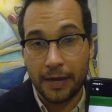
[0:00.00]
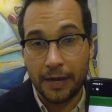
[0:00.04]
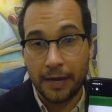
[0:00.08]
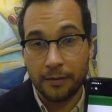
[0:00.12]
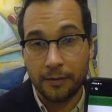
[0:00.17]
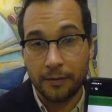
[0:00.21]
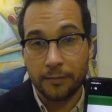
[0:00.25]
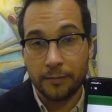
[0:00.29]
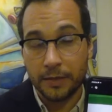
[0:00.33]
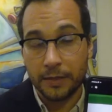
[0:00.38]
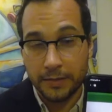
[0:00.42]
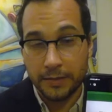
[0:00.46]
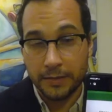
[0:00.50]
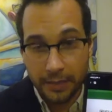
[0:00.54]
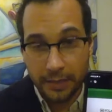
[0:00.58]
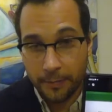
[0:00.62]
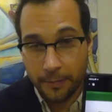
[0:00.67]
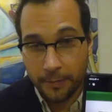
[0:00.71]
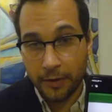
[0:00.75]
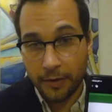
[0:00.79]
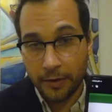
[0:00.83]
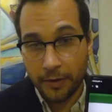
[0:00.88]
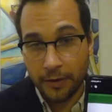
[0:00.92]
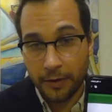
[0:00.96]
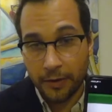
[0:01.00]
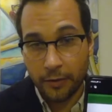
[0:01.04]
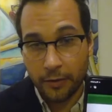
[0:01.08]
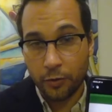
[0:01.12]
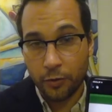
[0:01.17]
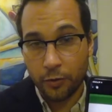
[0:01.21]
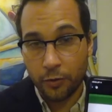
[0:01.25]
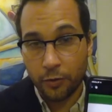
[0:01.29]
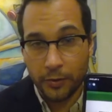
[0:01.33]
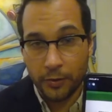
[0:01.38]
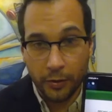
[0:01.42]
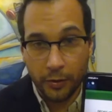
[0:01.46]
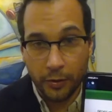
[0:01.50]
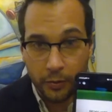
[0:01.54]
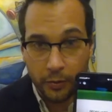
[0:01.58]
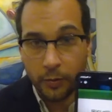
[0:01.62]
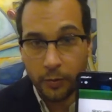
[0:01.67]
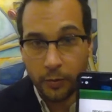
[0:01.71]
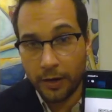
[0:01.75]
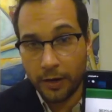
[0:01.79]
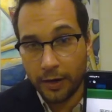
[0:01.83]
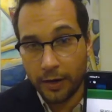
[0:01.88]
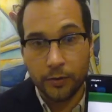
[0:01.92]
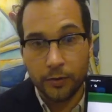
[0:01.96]
them, stick them around the room, get your
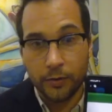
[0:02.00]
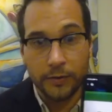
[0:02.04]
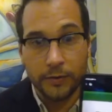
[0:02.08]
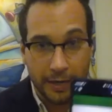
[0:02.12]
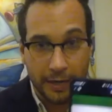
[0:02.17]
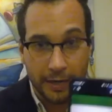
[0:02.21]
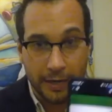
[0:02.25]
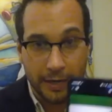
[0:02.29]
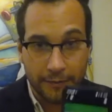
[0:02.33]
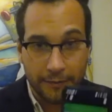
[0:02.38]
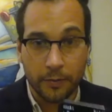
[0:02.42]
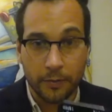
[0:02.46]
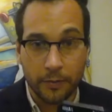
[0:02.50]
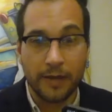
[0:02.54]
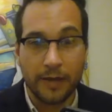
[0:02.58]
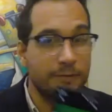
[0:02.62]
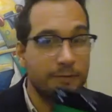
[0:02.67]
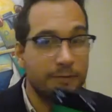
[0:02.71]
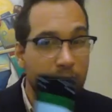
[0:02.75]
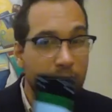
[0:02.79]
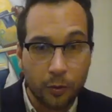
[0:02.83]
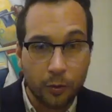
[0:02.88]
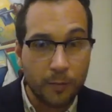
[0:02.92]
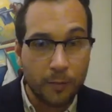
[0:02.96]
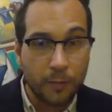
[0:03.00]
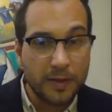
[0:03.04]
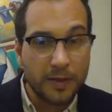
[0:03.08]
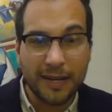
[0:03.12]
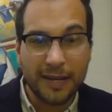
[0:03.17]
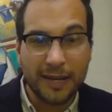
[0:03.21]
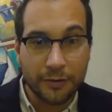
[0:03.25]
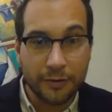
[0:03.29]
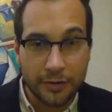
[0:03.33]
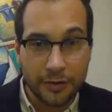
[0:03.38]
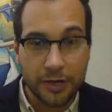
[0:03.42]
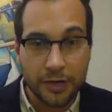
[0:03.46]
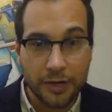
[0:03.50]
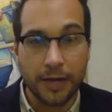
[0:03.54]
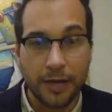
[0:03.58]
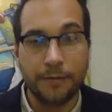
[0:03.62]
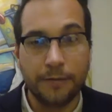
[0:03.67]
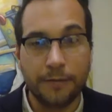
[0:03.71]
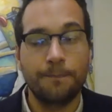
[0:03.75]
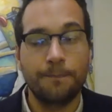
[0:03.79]
QR codes everywhere. It's almost like a treasure hunt.